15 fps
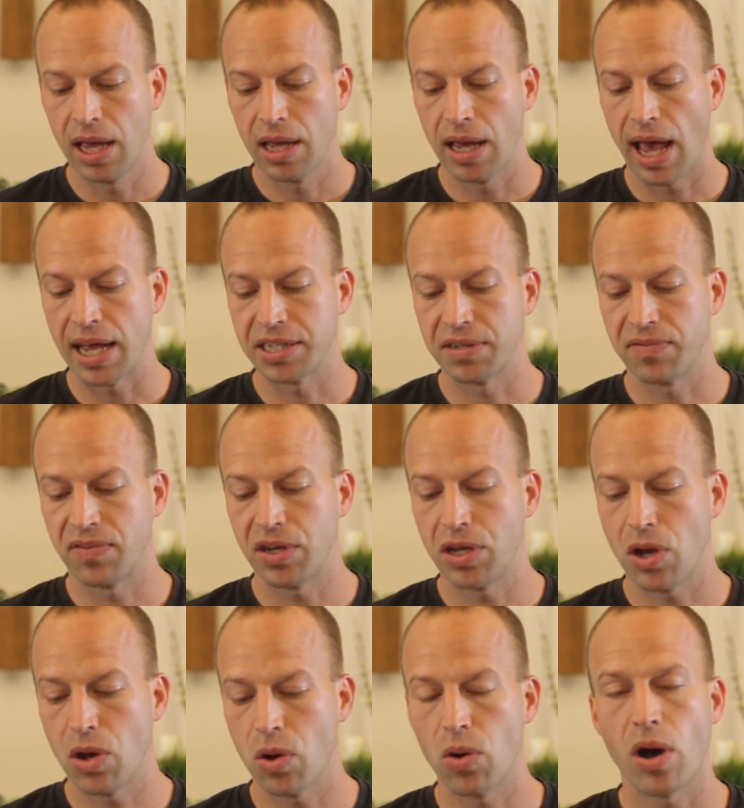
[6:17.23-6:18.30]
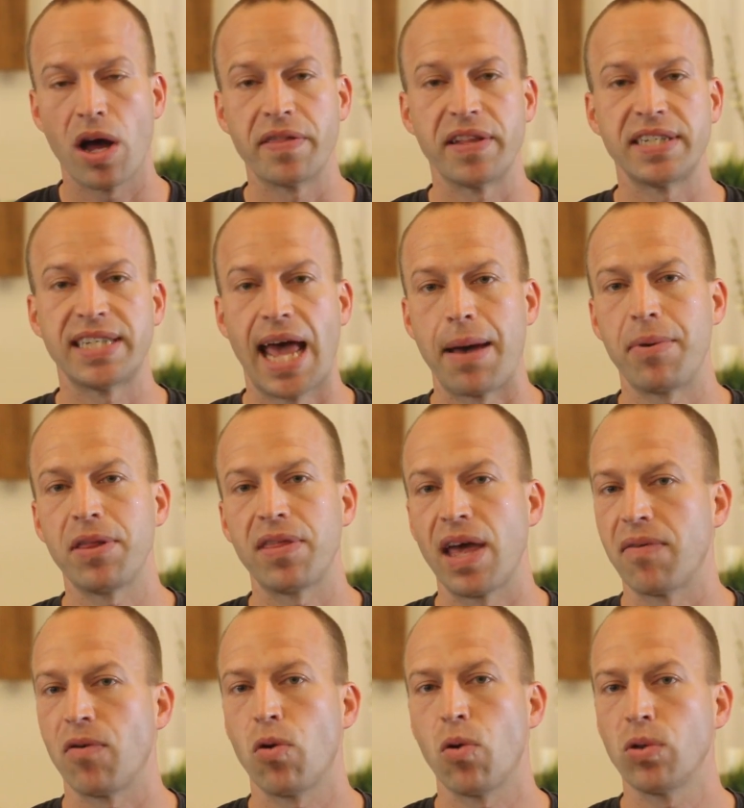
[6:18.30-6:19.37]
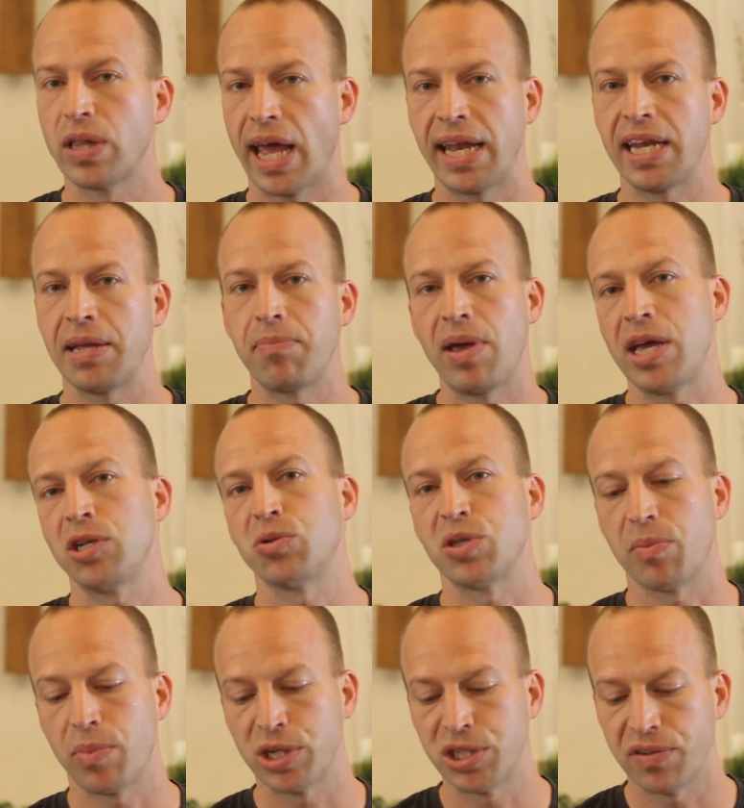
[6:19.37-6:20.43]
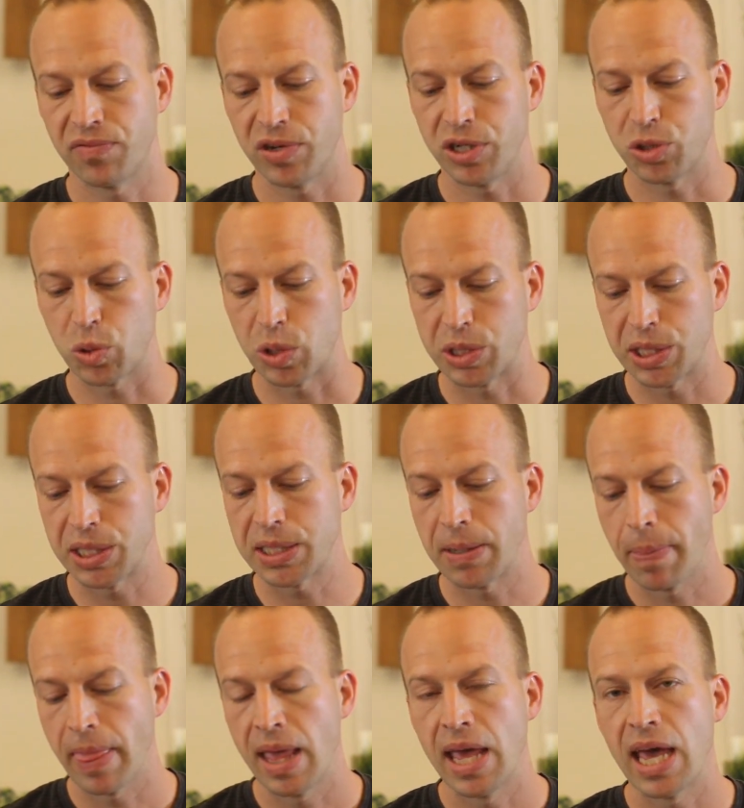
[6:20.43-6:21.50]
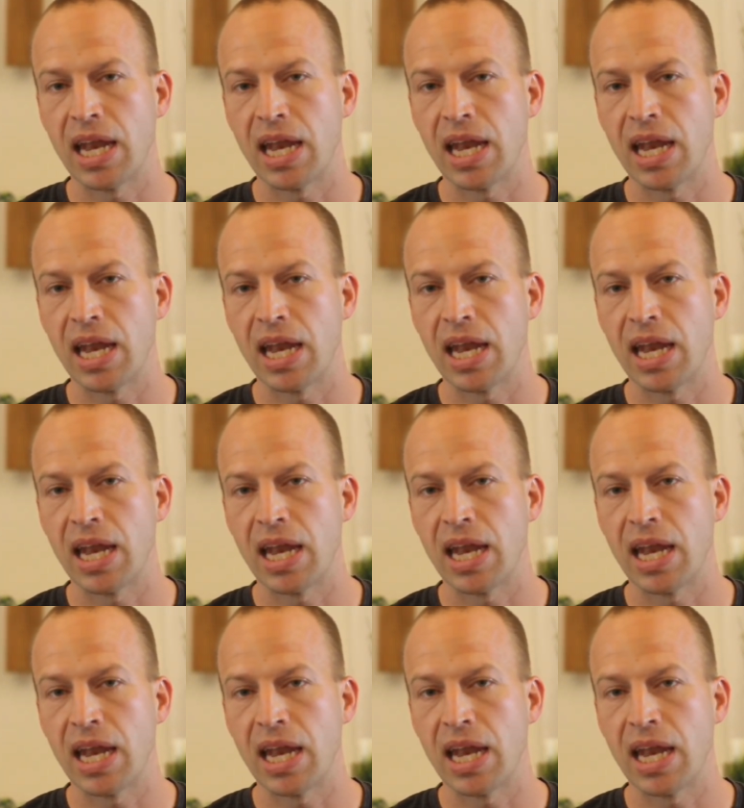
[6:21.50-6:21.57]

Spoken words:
has a video on the Sabbath. They have a whole landing page with a bunch of resources.